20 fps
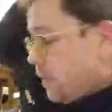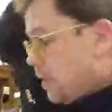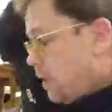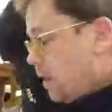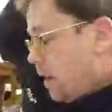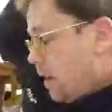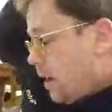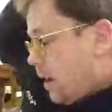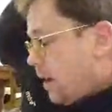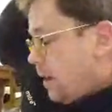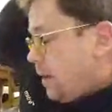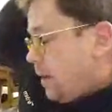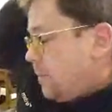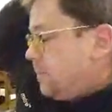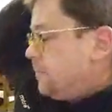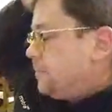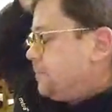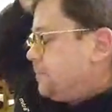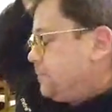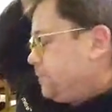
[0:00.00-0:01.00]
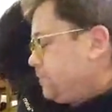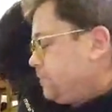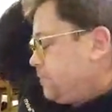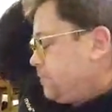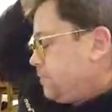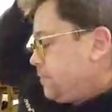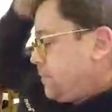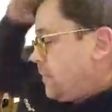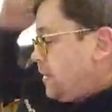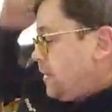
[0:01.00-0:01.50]
Anyway,
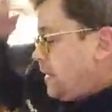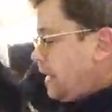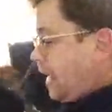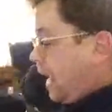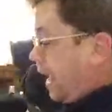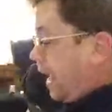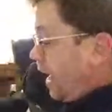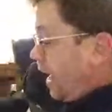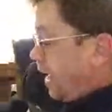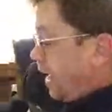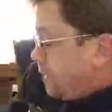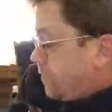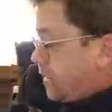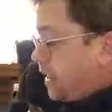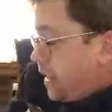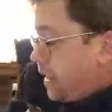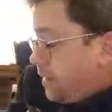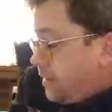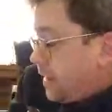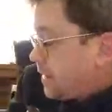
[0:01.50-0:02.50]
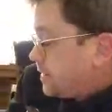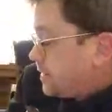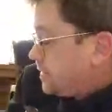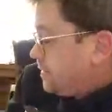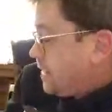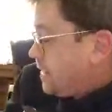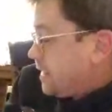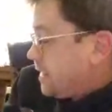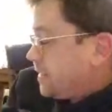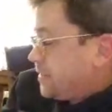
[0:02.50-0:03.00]
yeah,
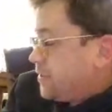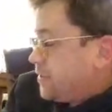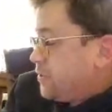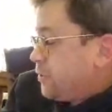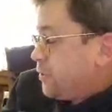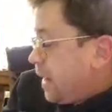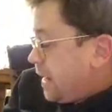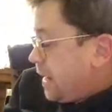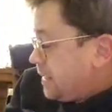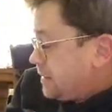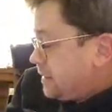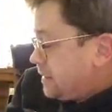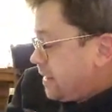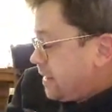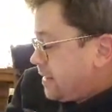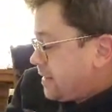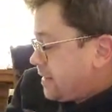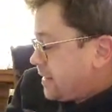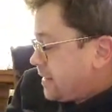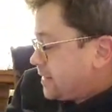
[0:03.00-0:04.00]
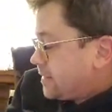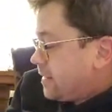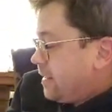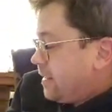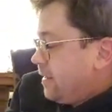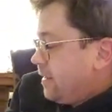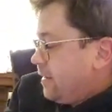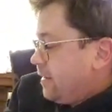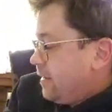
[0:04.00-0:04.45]
man, that's crazy. Like